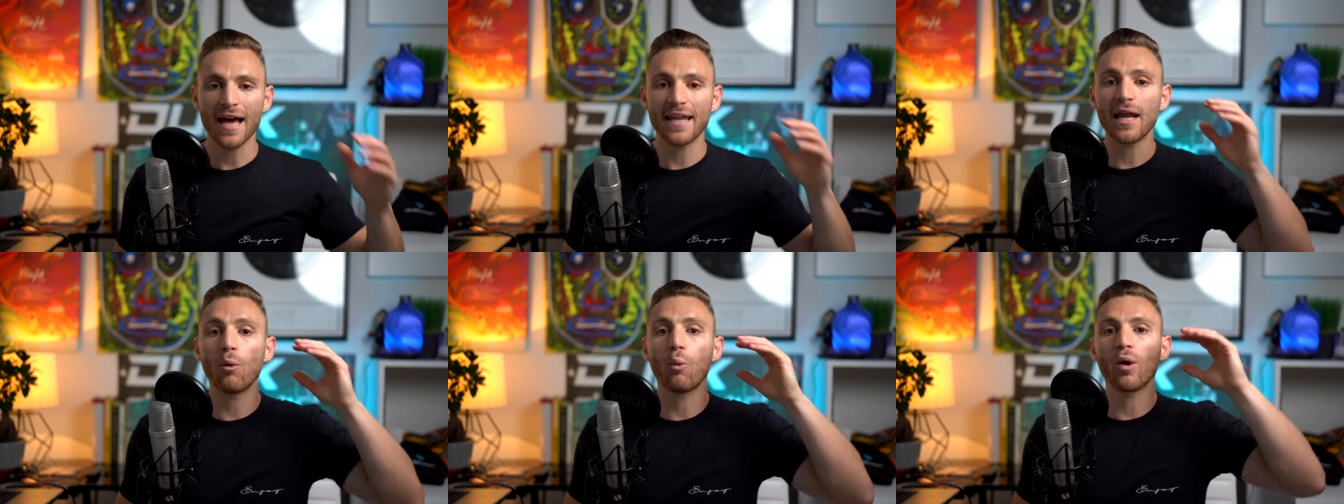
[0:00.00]

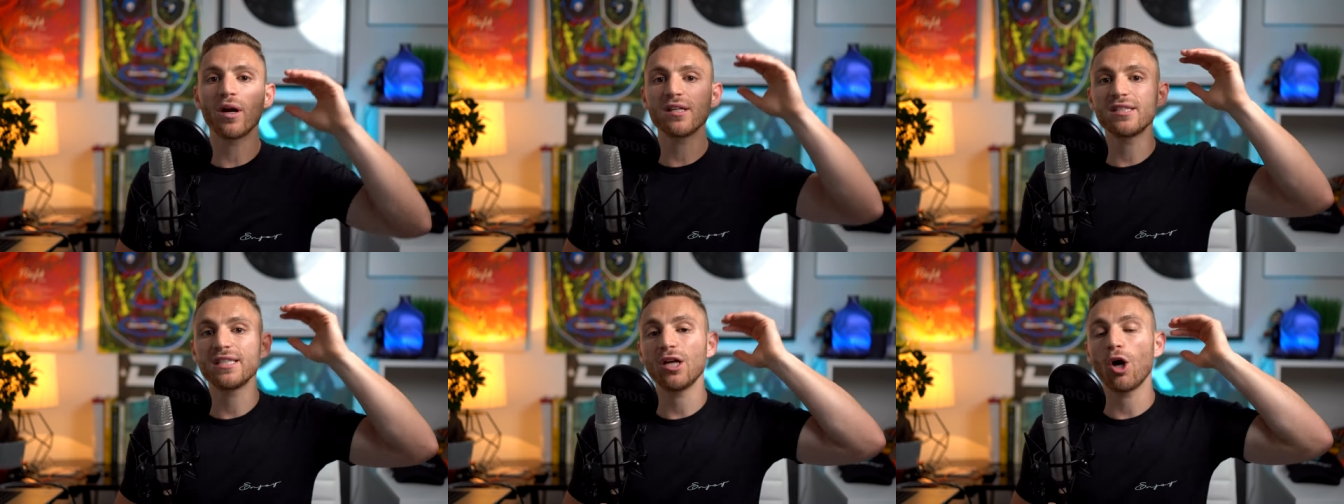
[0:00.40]
And now, what
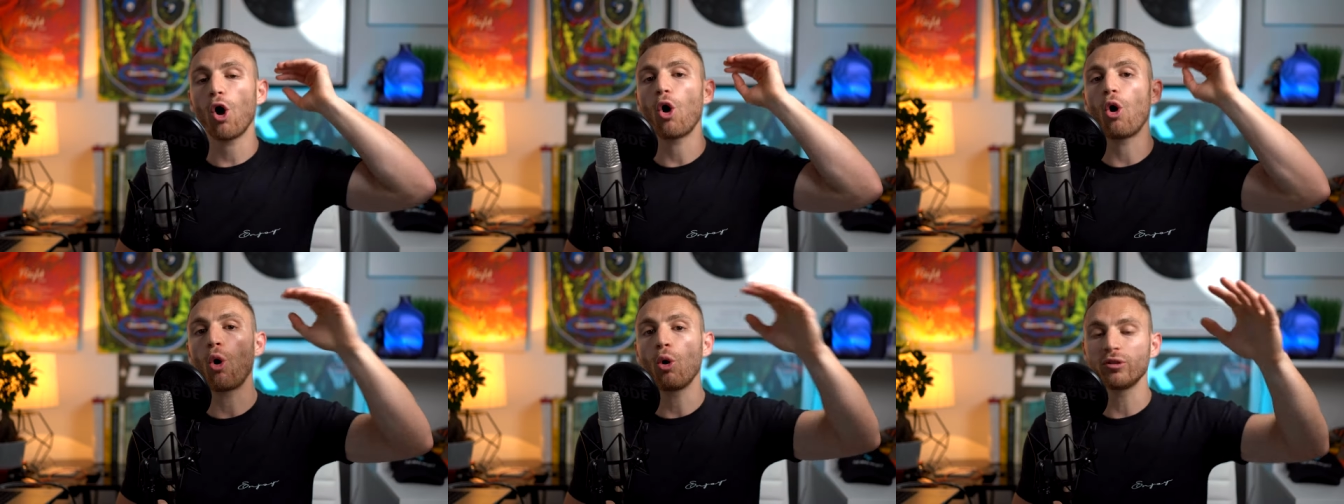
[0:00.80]
is the
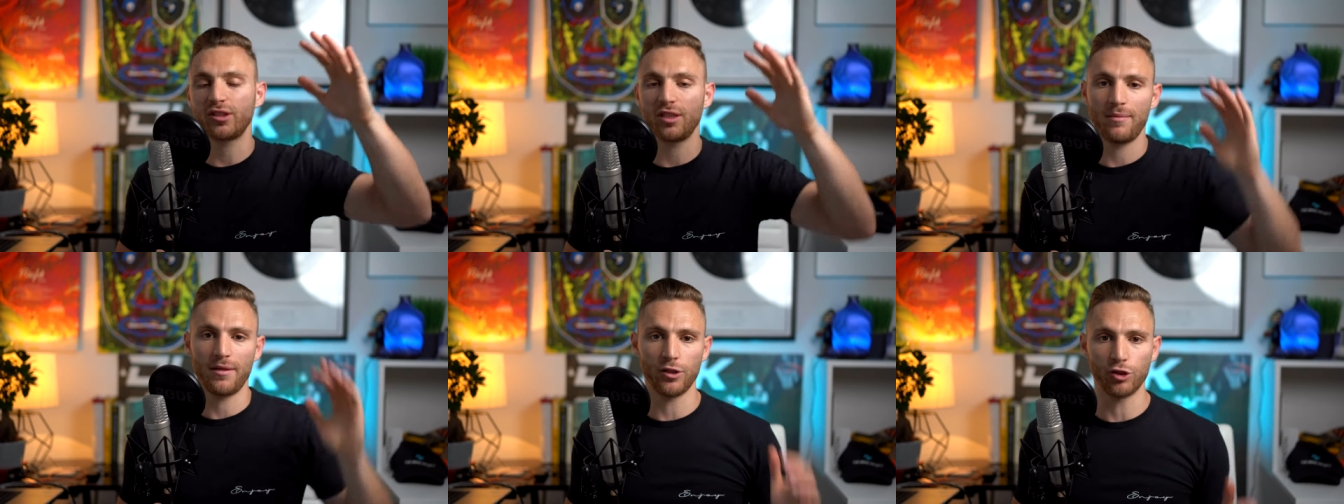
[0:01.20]

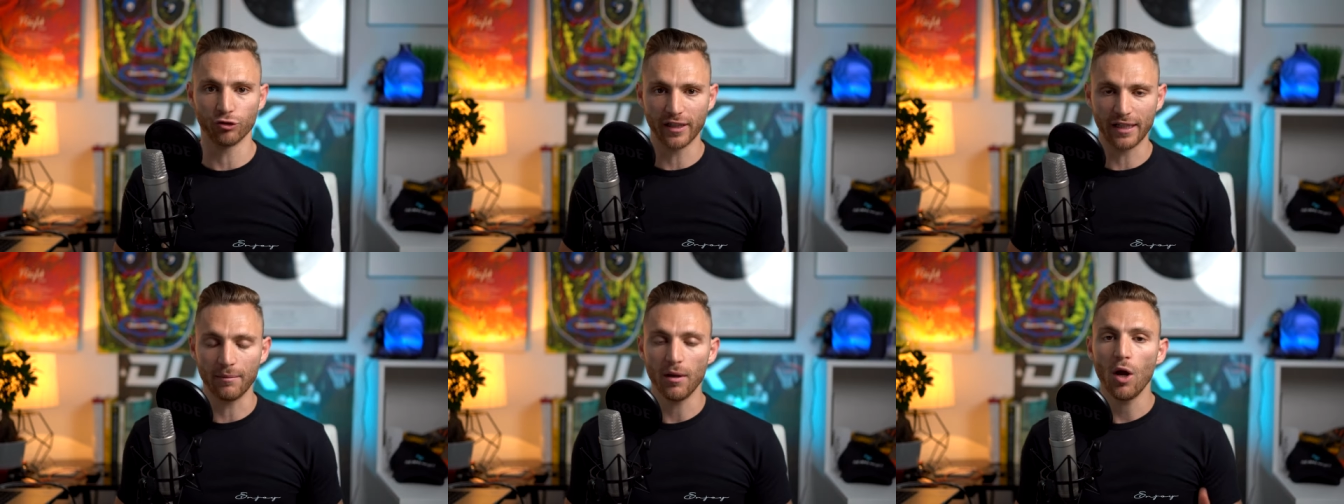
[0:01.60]
ultimate
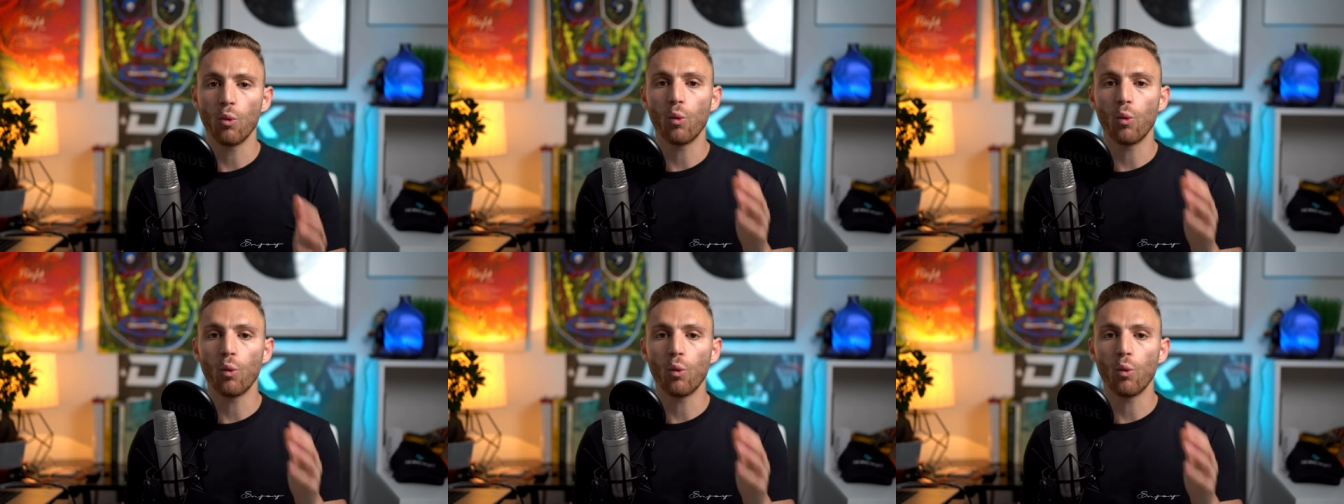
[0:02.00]
dream?